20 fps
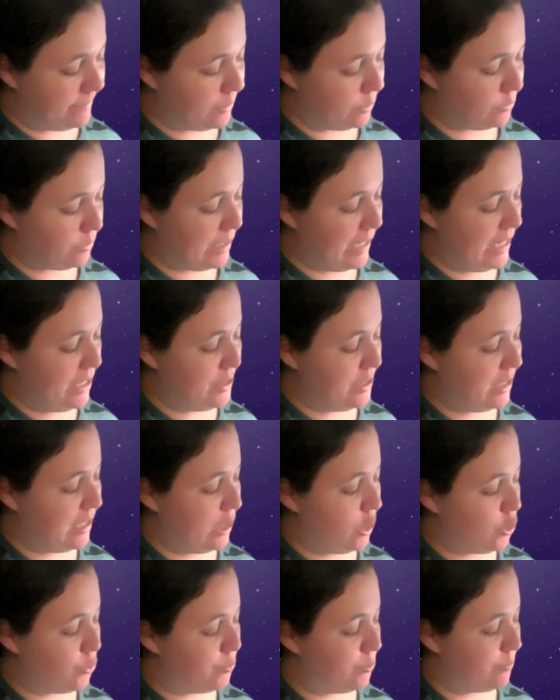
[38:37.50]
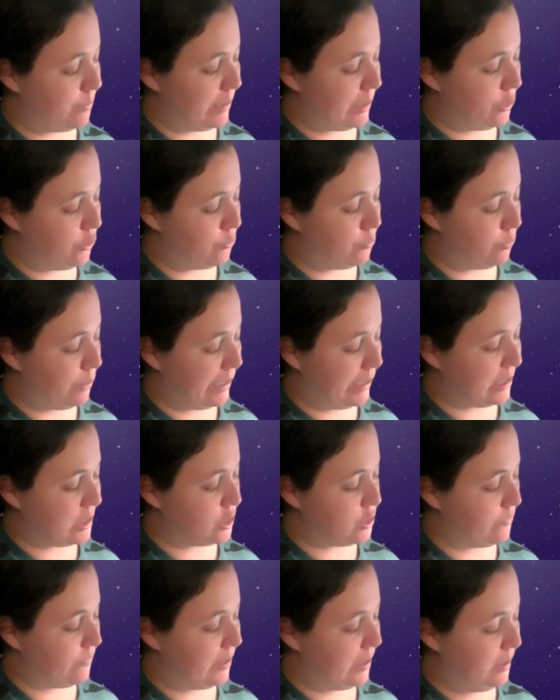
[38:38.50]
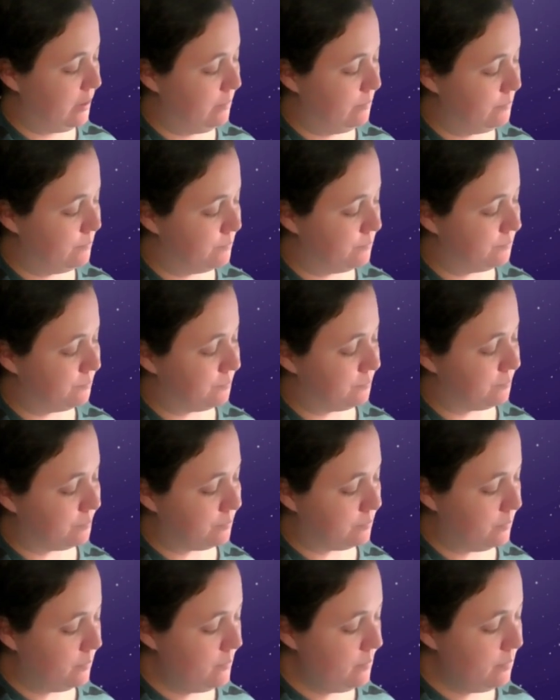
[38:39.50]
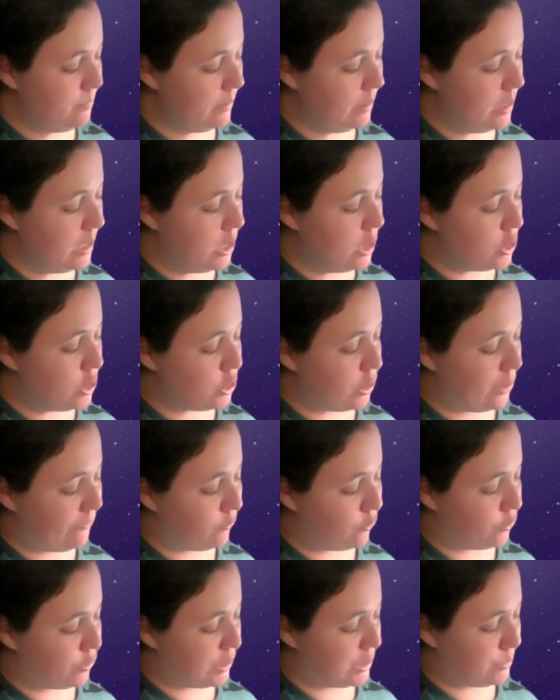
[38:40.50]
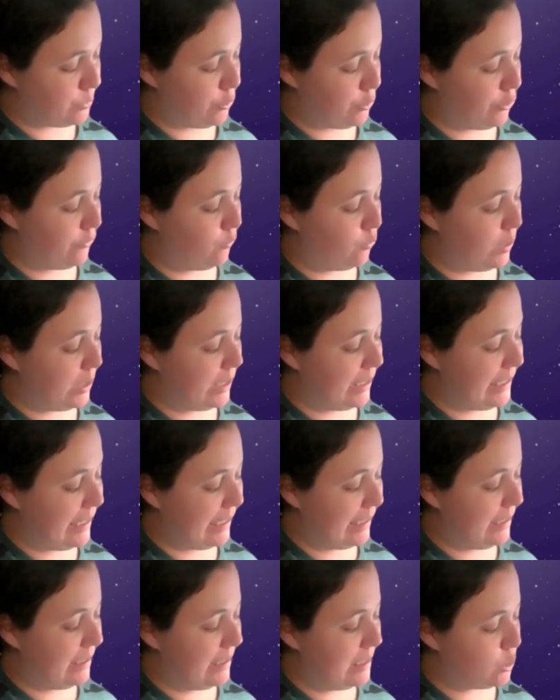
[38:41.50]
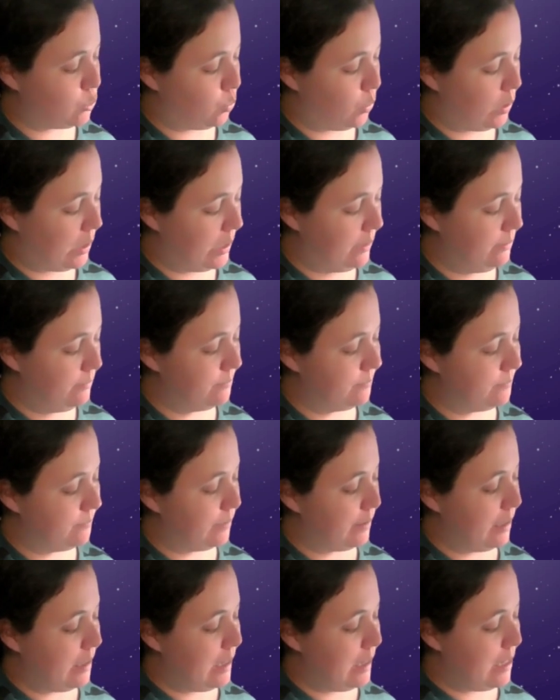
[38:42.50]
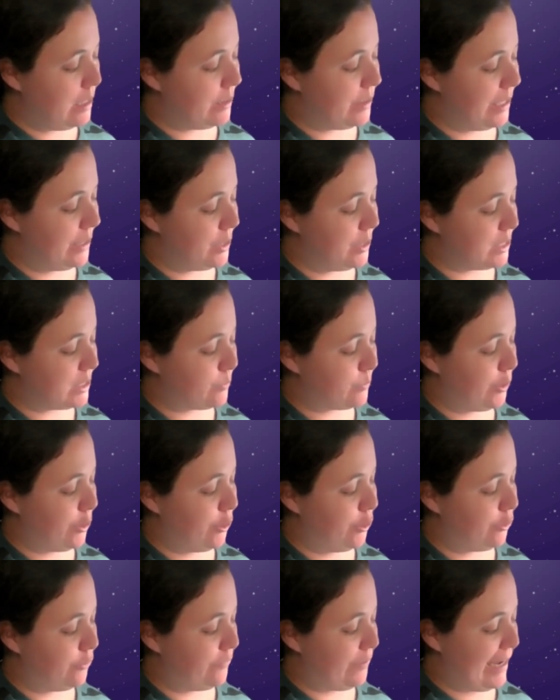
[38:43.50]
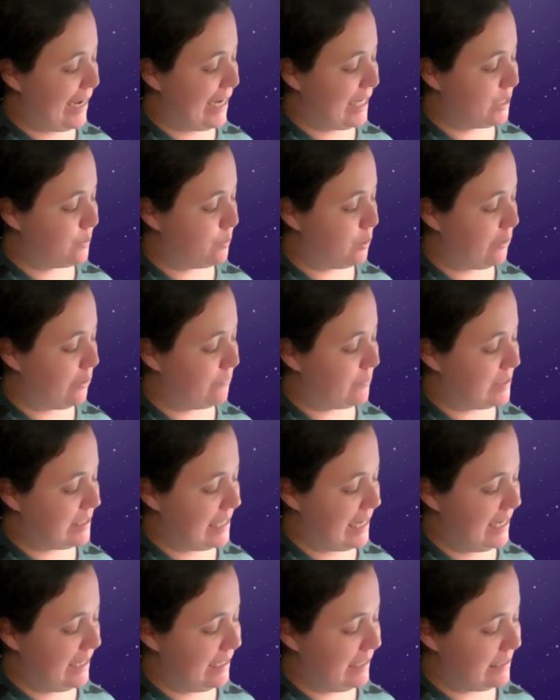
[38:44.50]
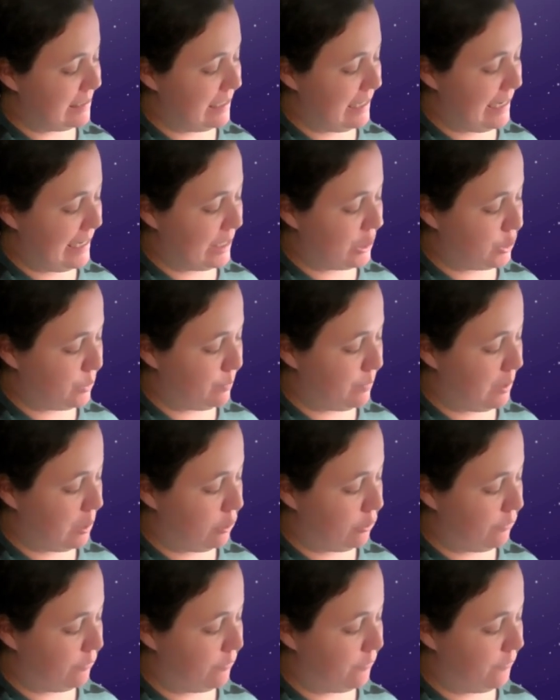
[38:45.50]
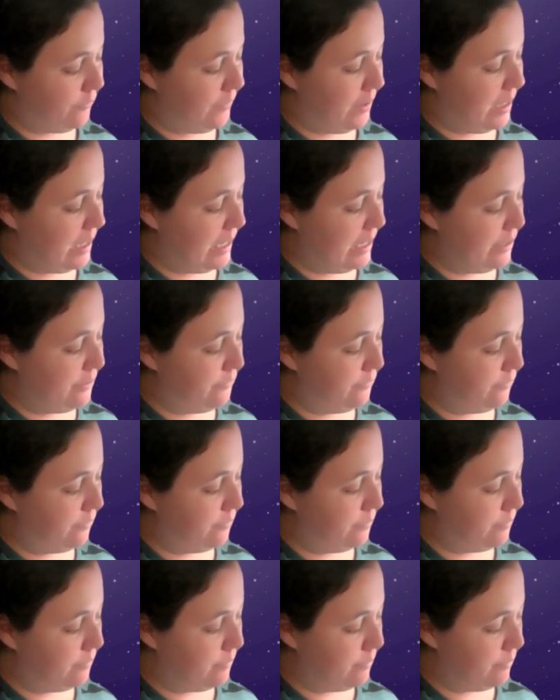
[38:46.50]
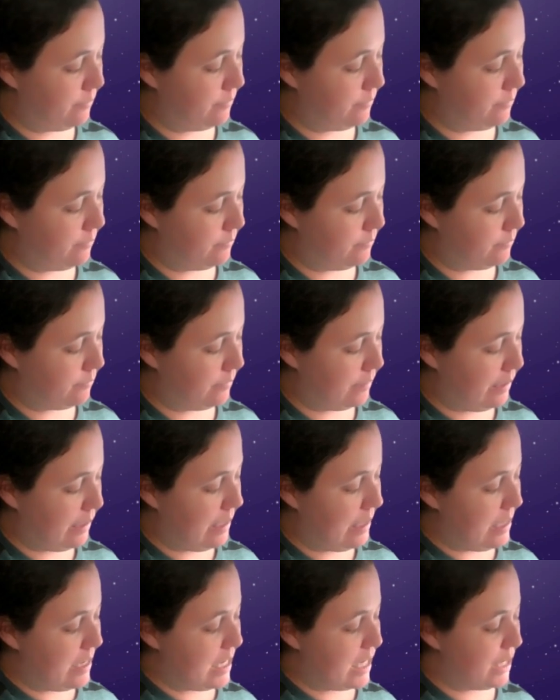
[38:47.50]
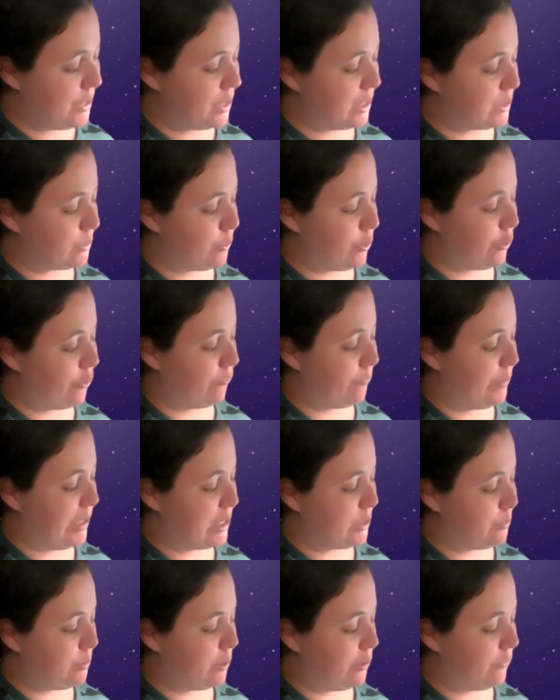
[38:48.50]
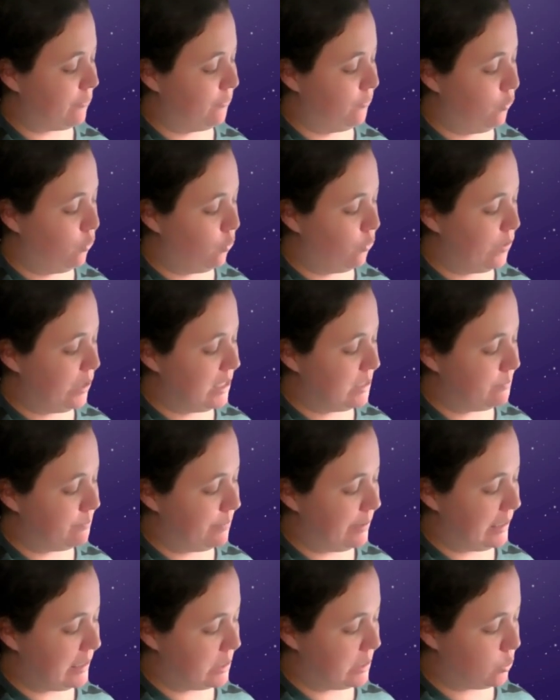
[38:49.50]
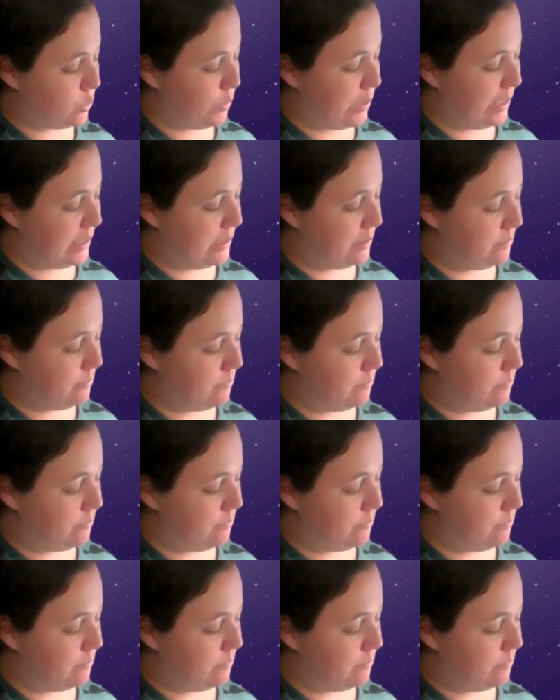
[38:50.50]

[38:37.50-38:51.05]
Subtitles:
Okay, then I open my new brackets over here. So I've got the square root of 1 again is 1. Then the square root of a to the power of 10 is a to the power of 5. And the square root of b to the power of 4 is b squared.